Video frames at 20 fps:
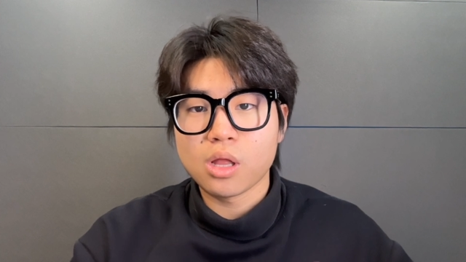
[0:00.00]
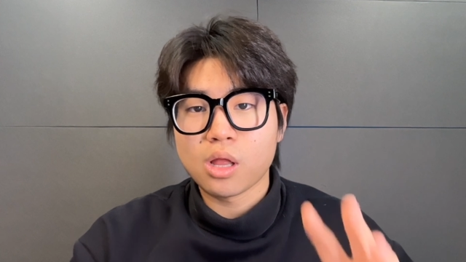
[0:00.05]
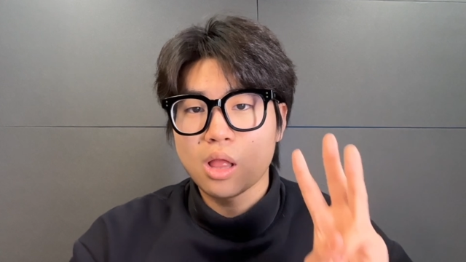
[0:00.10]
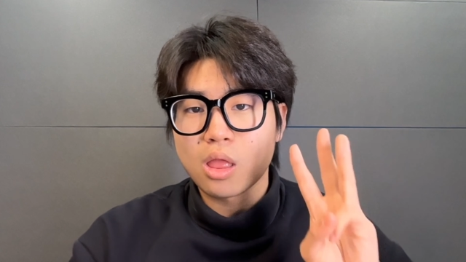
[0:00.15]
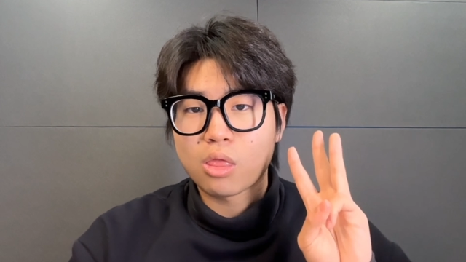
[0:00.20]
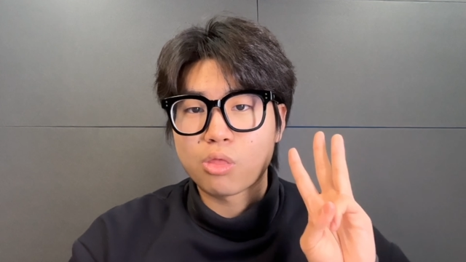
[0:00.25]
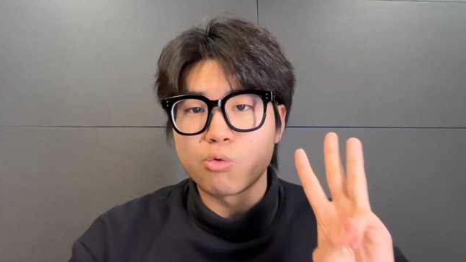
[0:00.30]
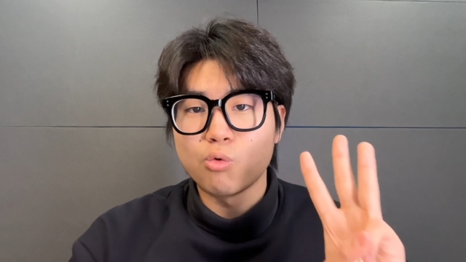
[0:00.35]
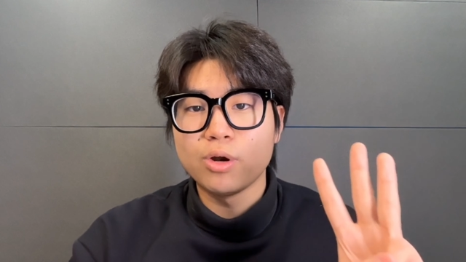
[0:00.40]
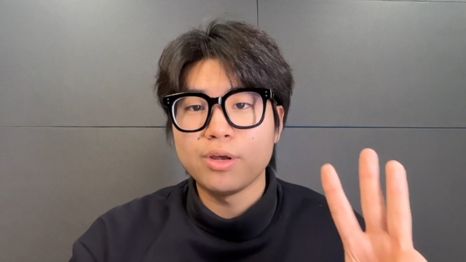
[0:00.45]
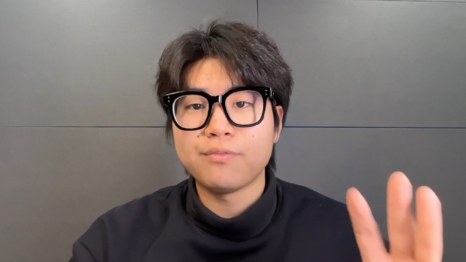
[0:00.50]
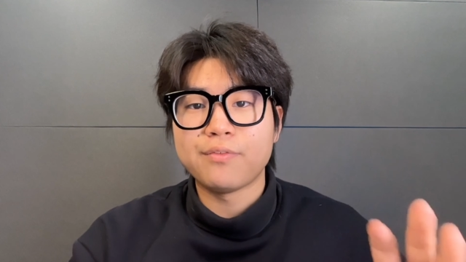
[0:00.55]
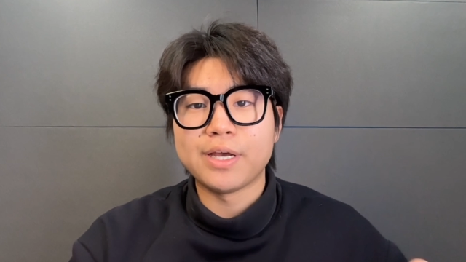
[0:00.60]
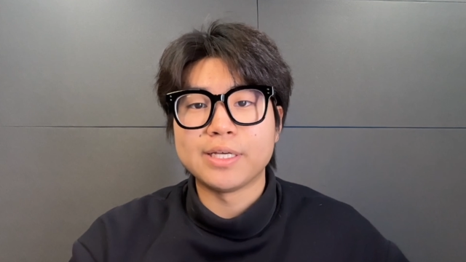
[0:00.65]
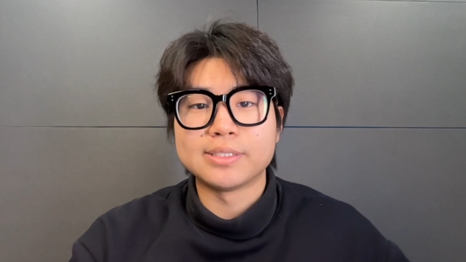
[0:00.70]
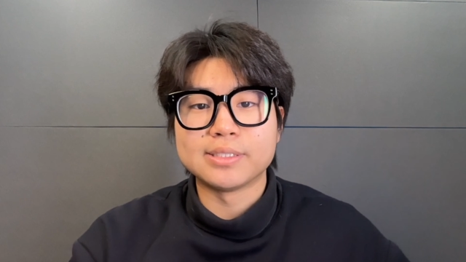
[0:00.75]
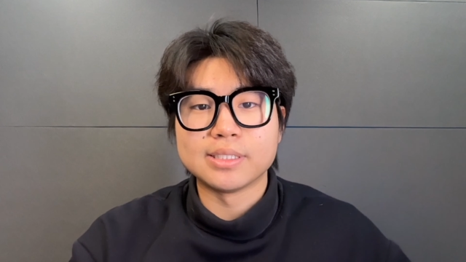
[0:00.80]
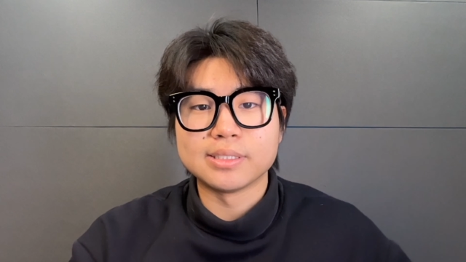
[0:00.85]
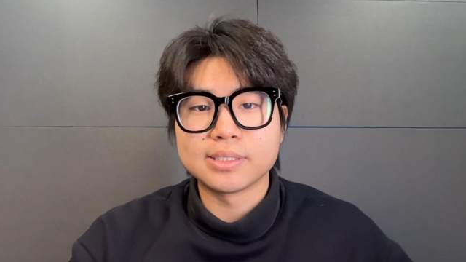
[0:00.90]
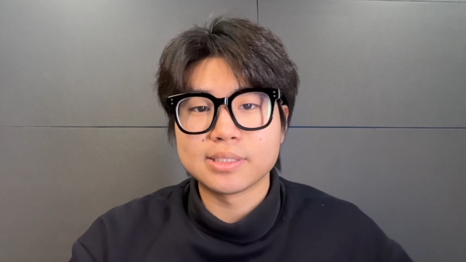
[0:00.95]
3
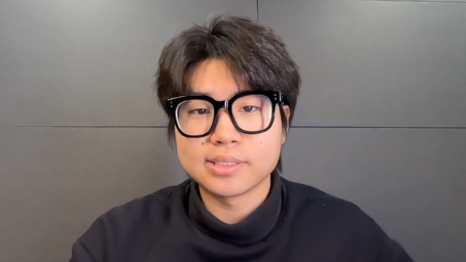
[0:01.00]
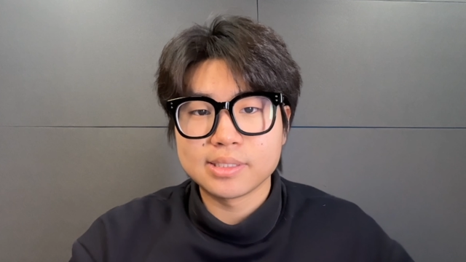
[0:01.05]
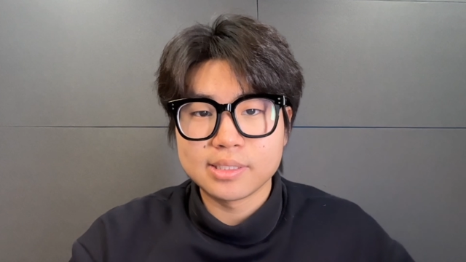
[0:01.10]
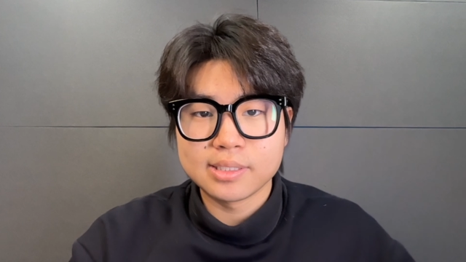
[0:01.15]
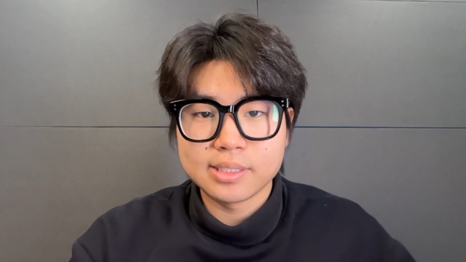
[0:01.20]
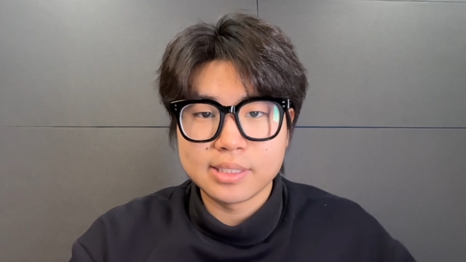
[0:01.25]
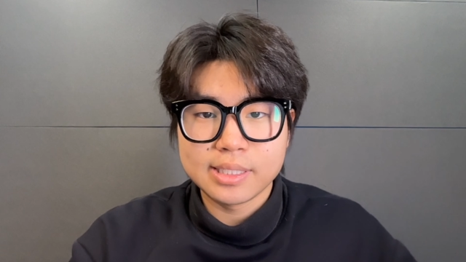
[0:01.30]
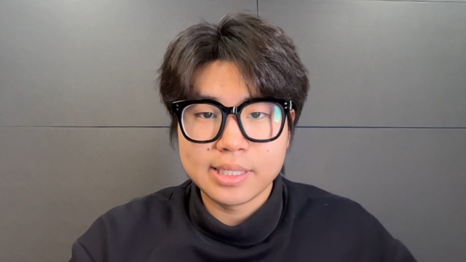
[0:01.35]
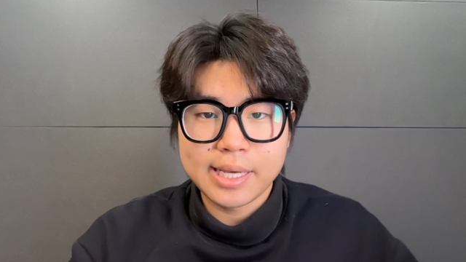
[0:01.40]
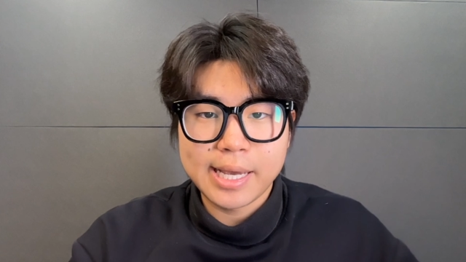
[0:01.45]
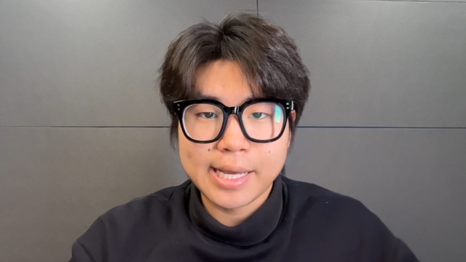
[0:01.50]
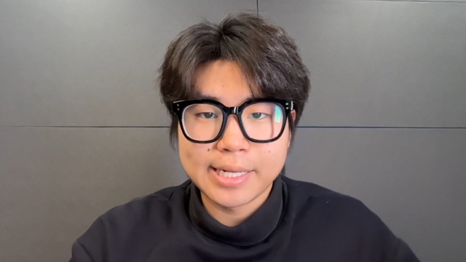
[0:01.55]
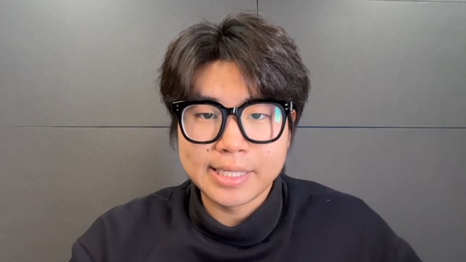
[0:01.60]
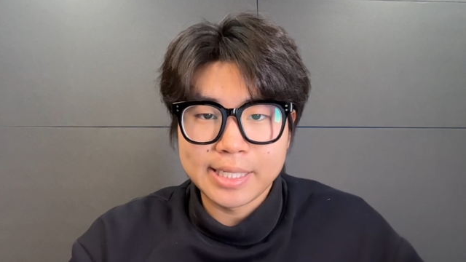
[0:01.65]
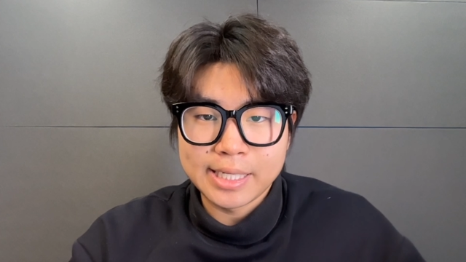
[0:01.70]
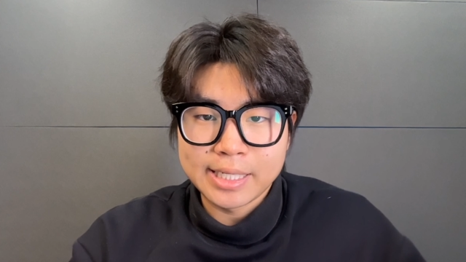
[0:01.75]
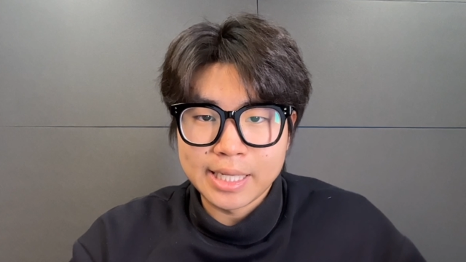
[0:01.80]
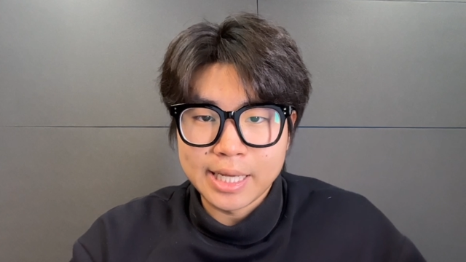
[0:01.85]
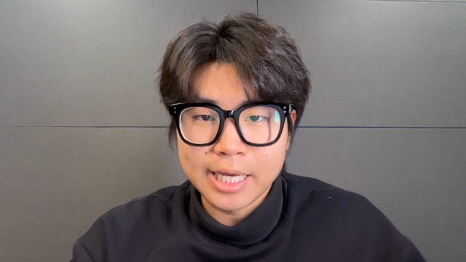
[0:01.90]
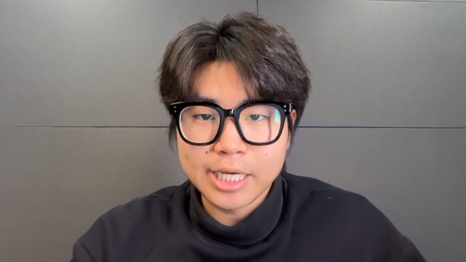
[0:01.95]
phases, and
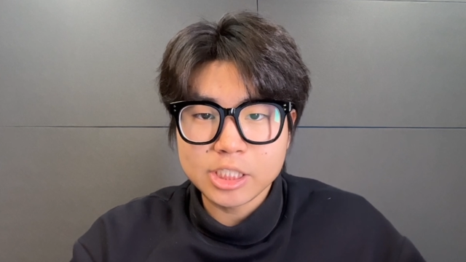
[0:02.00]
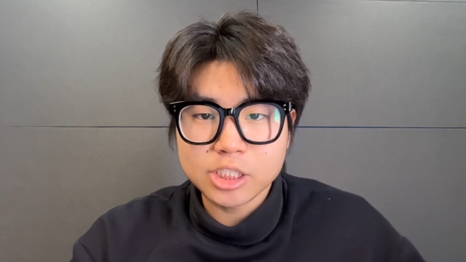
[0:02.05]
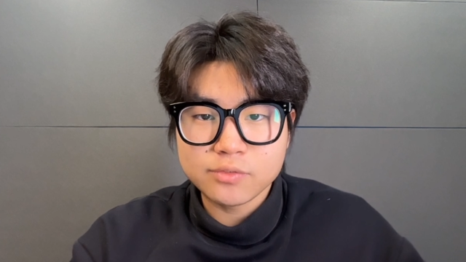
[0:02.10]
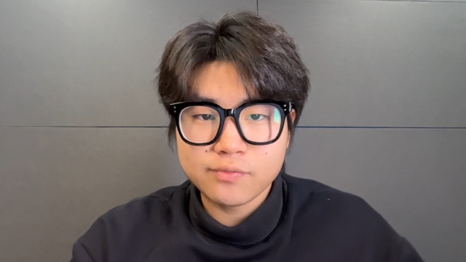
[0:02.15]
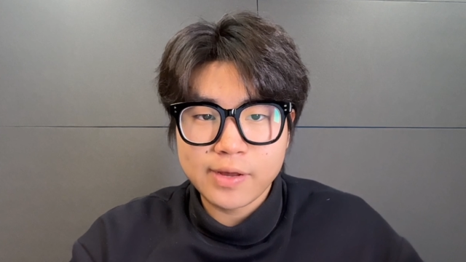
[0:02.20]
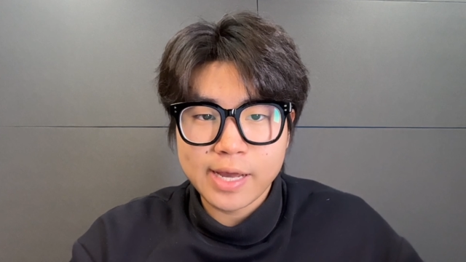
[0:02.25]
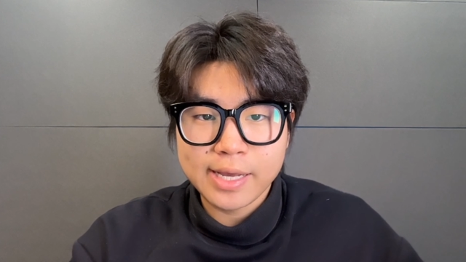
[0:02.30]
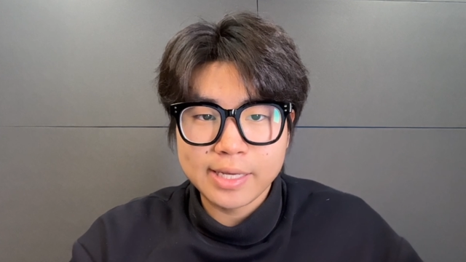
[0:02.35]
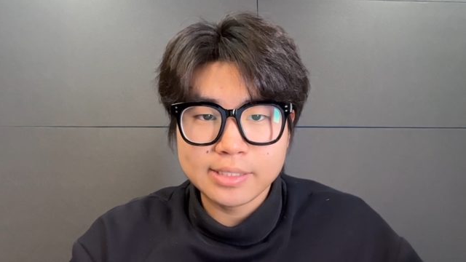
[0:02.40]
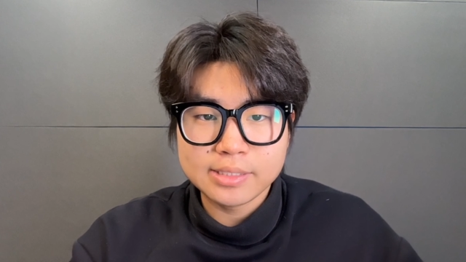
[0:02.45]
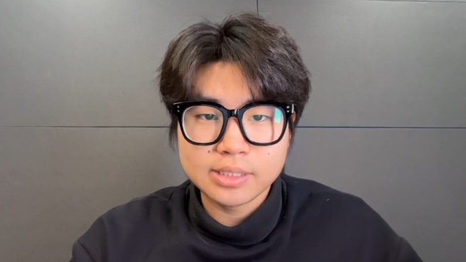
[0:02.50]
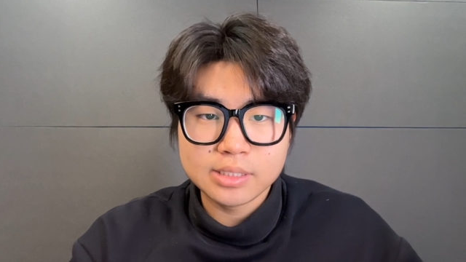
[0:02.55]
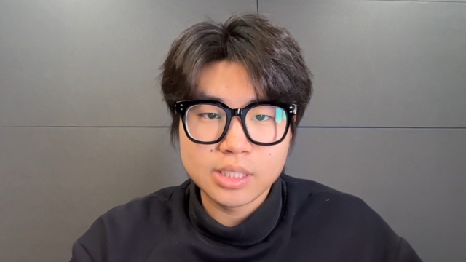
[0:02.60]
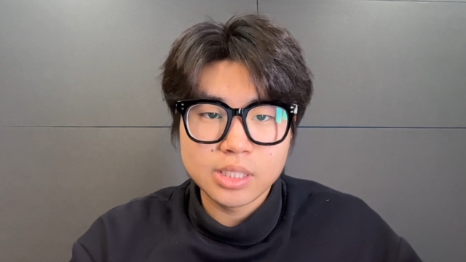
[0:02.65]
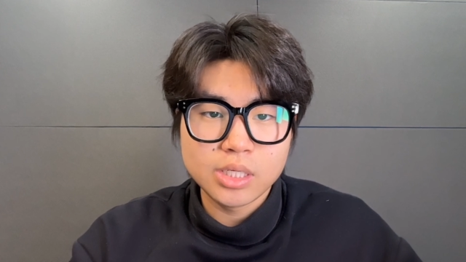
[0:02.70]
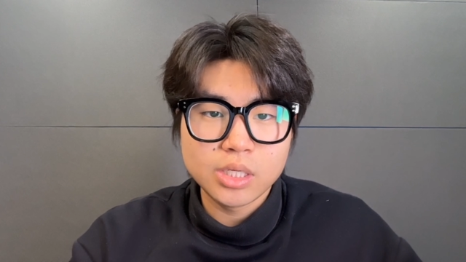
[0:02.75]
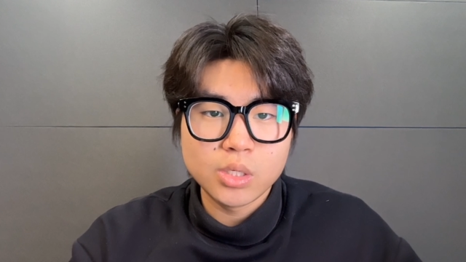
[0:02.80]
in each phase,